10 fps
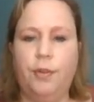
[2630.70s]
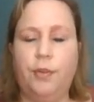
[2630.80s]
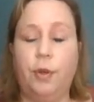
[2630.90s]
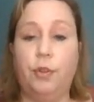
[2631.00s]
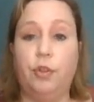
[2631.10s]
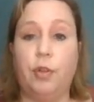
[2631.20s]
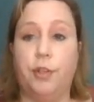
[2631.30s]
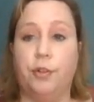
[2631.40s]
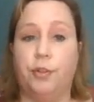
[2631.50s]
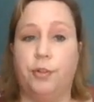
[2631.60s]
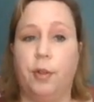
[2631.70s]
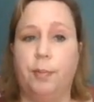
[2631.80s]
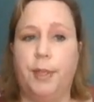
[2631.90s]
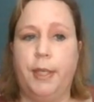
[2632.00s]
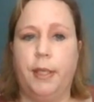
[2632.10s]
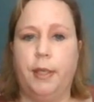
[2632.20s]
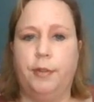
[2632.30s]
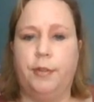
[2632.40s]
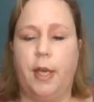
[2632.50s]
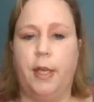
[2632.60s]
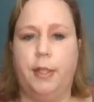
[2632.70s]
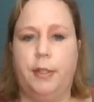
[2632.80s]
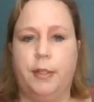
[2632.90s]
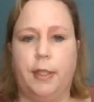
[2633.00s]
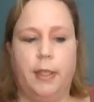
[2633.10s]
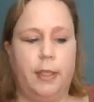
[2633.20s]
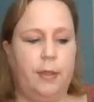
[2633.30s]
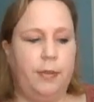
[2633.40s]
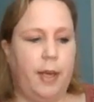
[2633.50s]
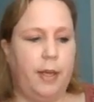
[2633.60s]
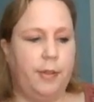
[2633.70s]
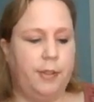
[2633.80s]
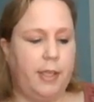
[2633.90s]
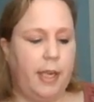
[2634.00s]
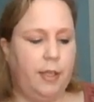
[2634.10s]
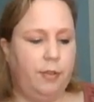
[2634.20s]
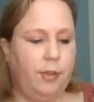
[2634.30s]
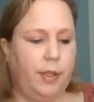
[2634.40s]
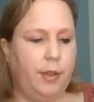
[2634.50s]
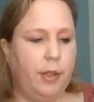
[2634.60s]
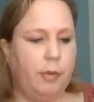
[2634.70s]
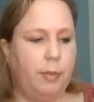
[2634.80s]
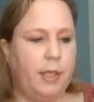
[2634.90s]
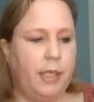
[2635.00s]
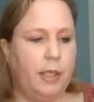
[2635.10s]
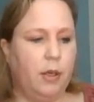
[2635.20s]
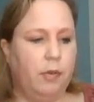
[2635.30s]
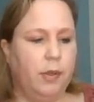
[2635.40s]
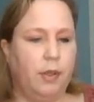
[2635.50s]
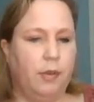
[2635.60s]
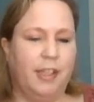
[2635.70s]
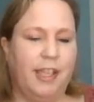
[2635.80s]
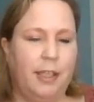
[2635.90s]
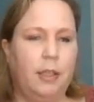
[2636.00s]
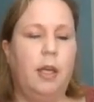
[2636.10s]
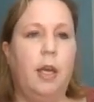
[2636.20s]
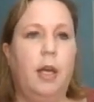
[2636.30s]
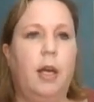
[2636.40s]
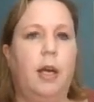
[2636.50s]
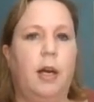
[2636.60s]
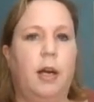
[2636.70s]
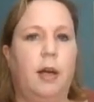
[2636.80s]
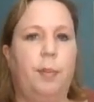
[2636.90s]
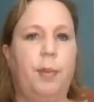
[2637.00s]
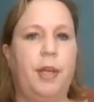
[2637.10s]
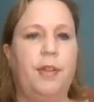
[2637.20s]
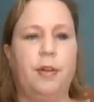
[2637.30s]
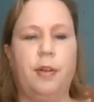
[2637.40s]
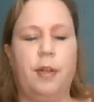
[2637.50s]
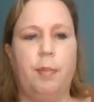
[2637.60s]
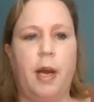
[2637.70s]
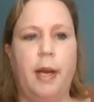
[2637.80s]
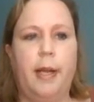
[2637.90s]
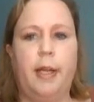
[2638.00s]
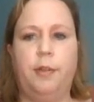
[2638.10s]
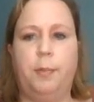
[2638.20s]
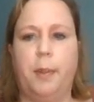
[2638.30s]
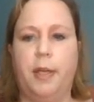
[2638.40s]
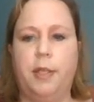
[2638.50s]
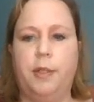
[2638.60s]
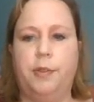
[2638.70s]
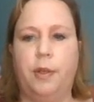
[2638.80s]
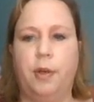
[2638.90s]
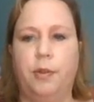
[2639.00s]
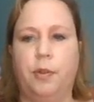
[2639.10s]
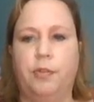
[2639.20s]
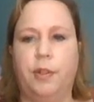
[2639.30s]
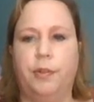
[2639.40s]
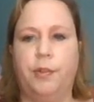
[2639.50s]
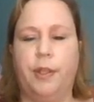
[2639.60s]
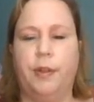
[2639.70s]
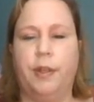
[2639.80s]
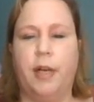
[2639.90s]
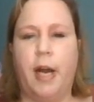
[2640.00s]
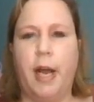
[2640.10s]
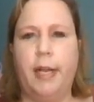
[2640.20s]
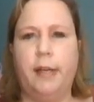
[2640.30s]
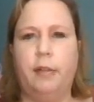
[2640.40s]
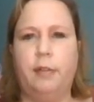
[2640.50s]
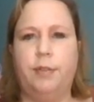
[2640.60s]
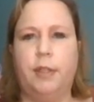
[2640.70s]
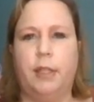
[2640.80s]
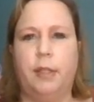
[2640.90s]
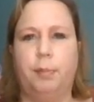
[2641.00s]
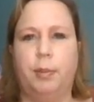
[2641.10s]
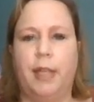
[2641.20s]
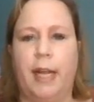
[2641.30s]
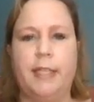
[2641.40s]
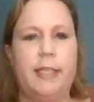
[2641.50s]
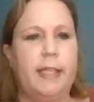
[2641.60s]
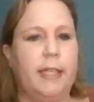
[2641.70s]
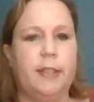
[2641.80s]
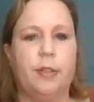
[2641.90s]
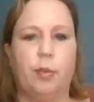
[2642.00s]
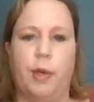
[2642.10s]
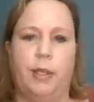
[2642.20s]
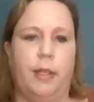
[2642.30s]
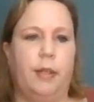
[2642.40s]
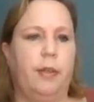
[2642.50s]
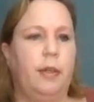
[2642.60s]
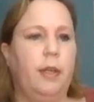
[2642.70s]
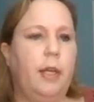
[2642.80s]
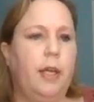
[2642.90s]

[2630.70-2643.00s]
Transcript: So structure. So somebody said that the days feel like they're repeating over and over again. And in my experience, it also feels like they're kind of blending into one another.